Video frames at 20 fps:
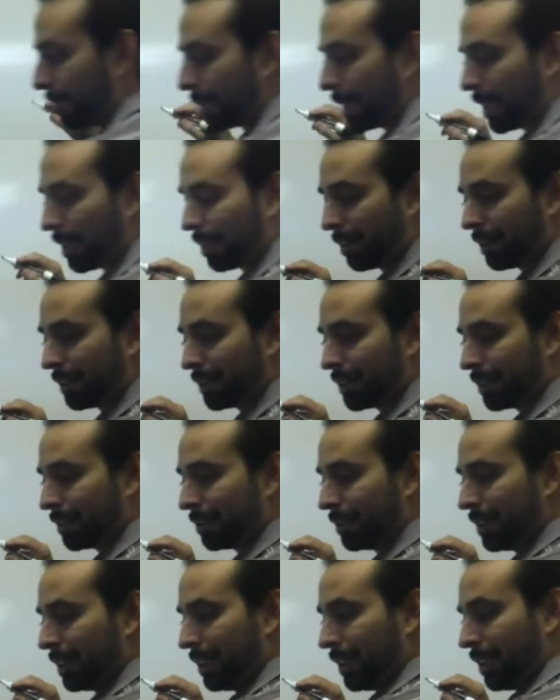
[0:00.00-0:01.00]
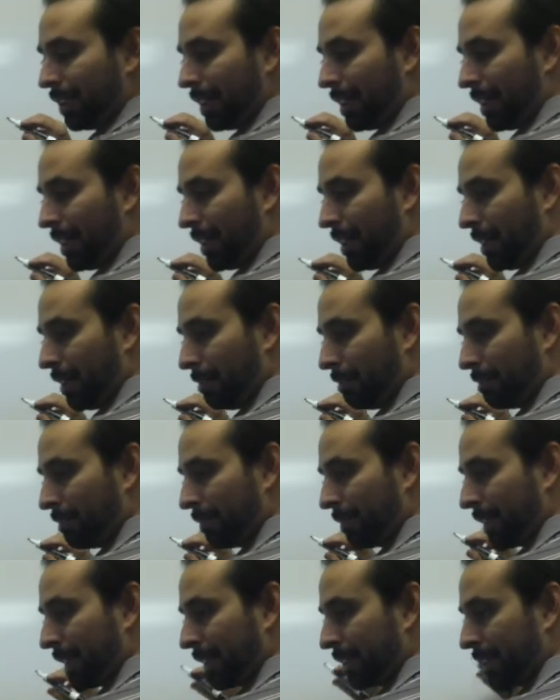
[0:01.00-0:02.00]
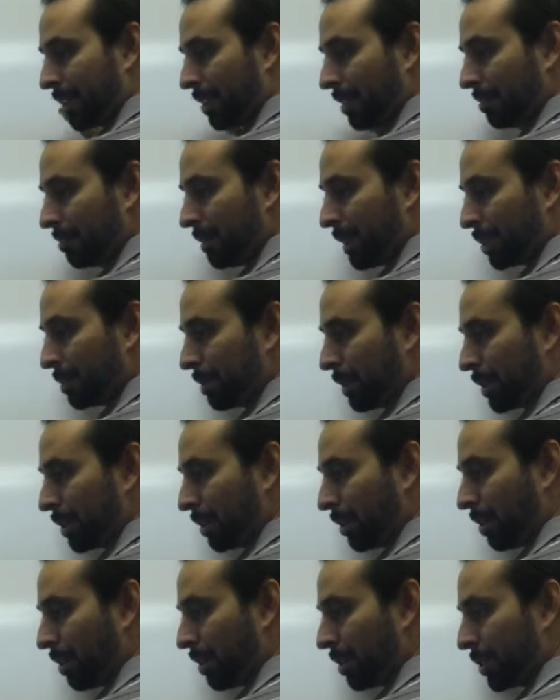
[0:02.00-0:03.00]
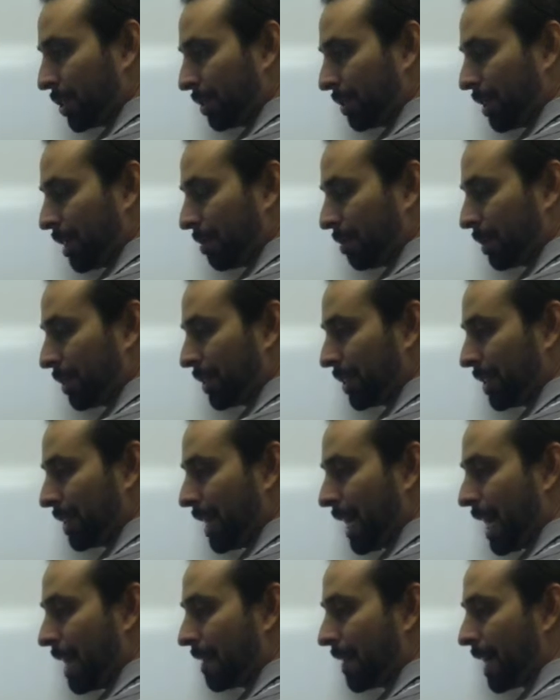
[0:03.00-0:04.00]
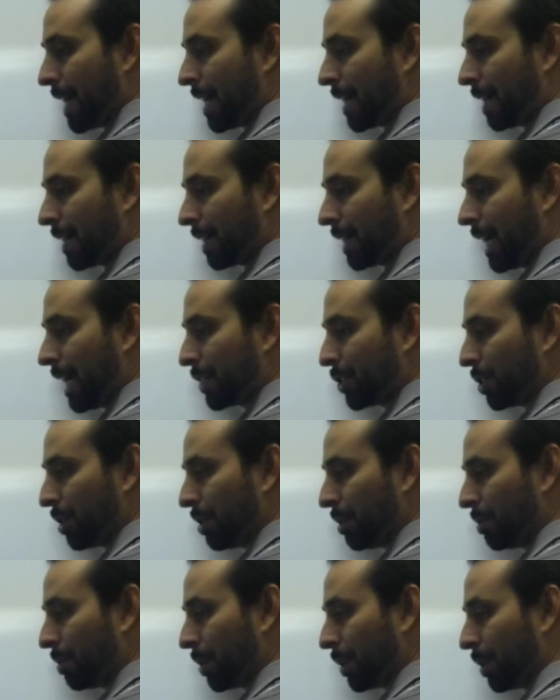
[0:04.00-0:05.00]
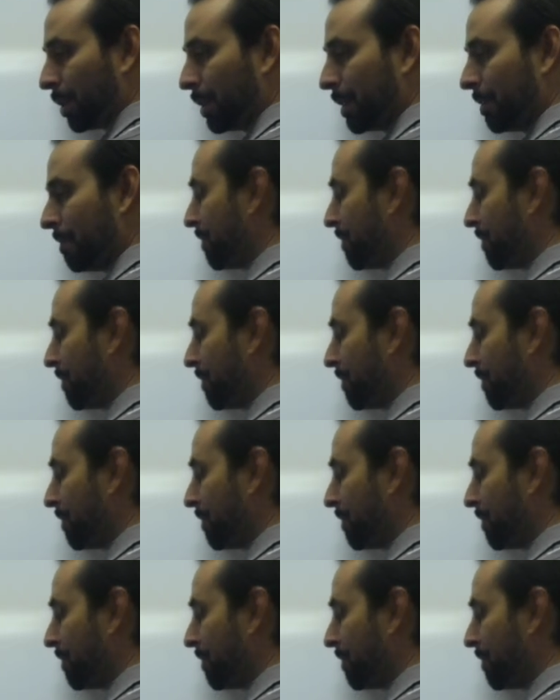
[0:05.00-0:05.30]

there into much, much larger numbers than that. They had a catch-all word,